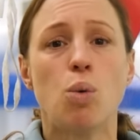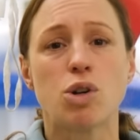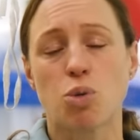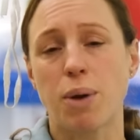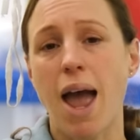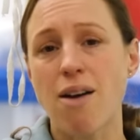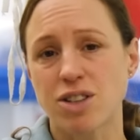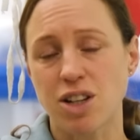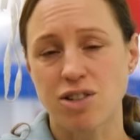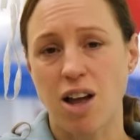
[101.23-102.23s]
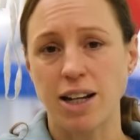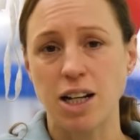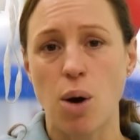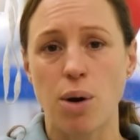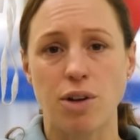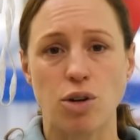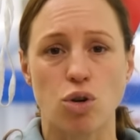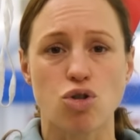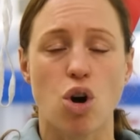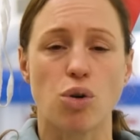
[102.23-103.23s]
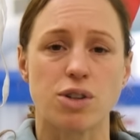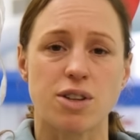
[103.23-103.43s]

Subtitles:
which will be ever so slightly lower than your shoulder.